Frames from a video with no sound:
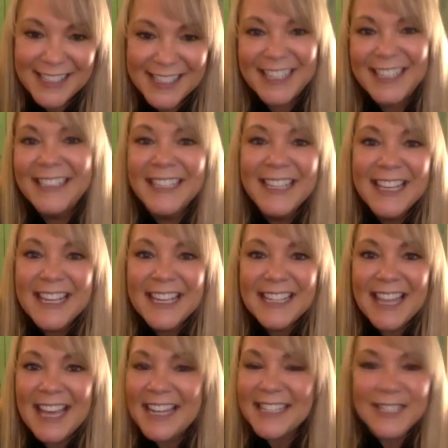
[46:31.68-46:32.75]
or alexa
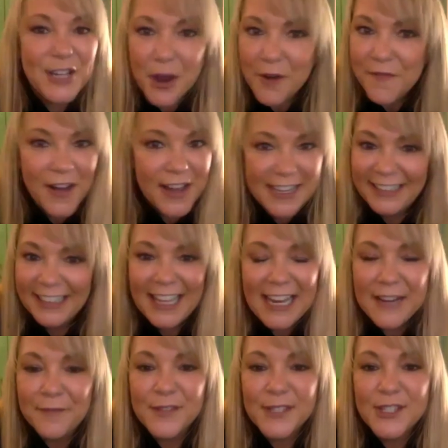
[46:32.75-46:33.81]
that is no
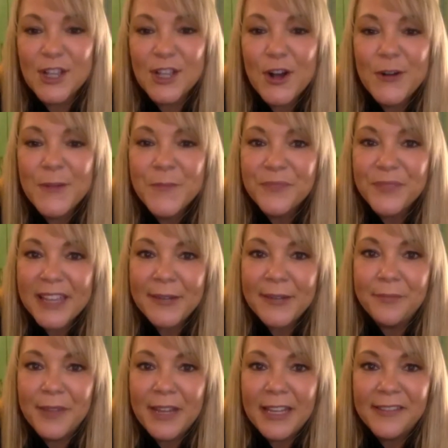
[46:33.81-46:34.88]
fun in life so
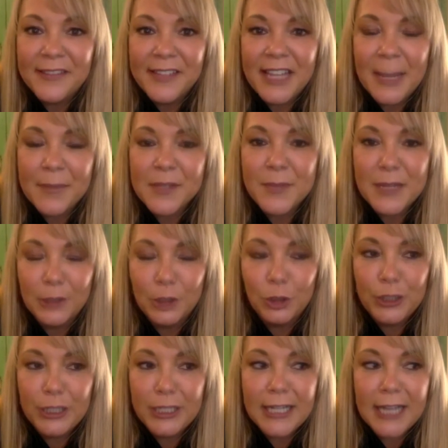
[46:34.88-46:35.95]
it it keeps
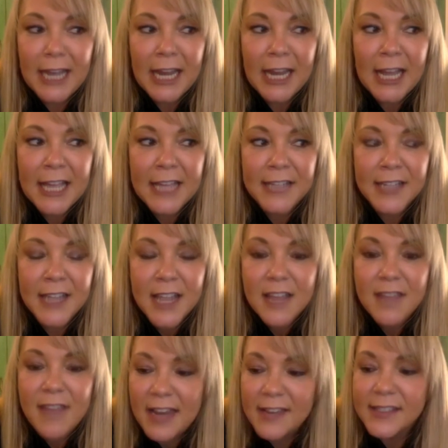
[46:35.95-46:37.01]
me learning
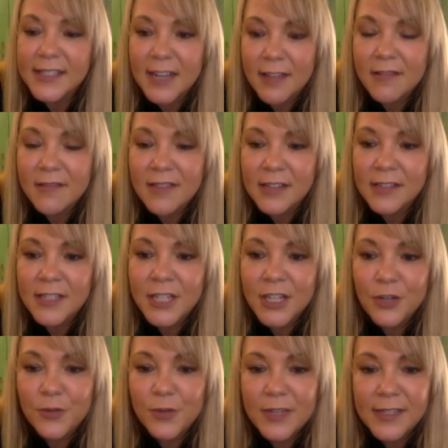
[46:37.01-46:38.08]
and that is another
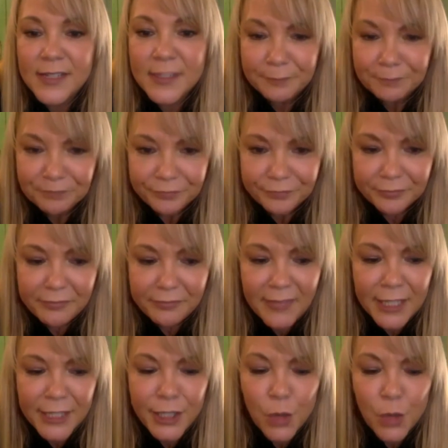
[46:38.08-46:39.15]
thing too is
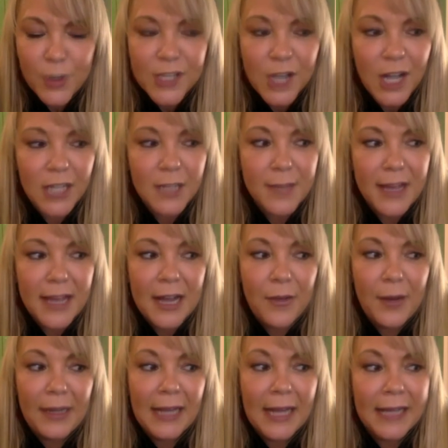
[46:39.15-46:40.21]
you know we talk
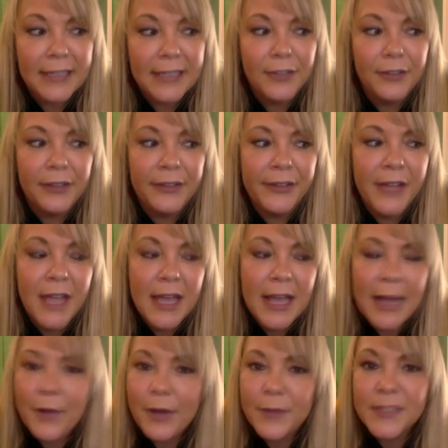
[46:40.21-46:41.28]
about how i got here and